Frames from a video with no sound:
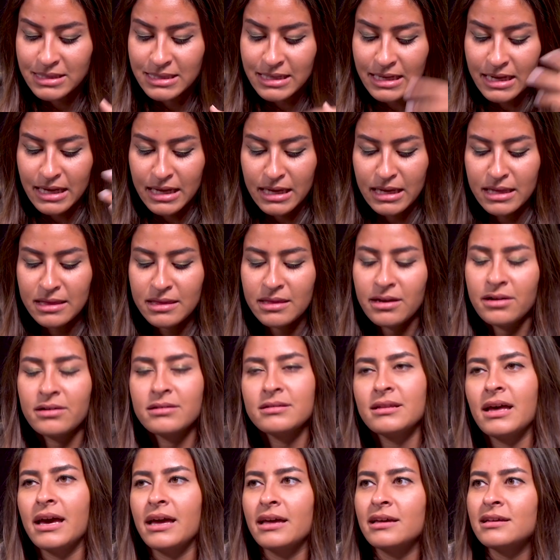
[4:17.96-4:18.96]
sitting and
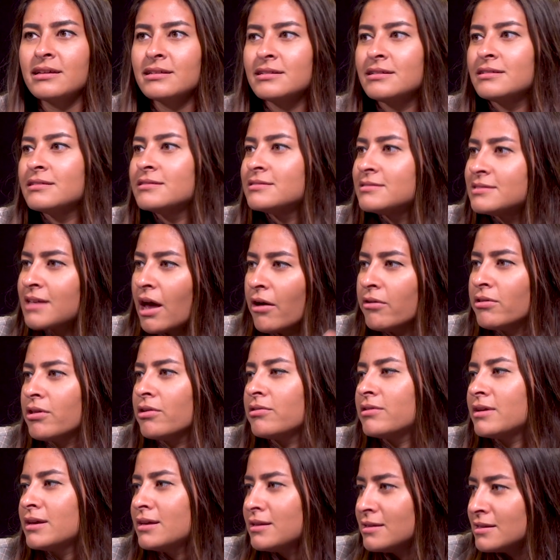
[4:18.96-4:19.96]
they're
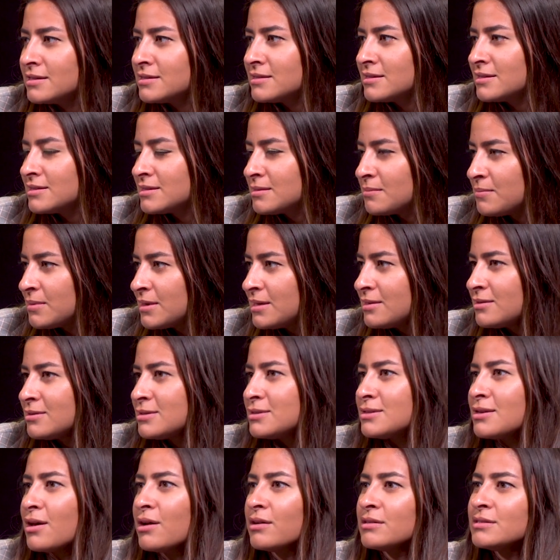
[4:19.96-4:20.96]
downloading and listening to
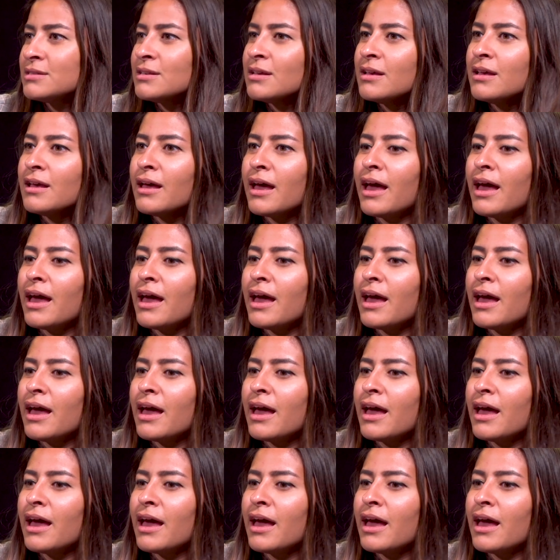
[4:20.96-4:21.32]
Beatles songs.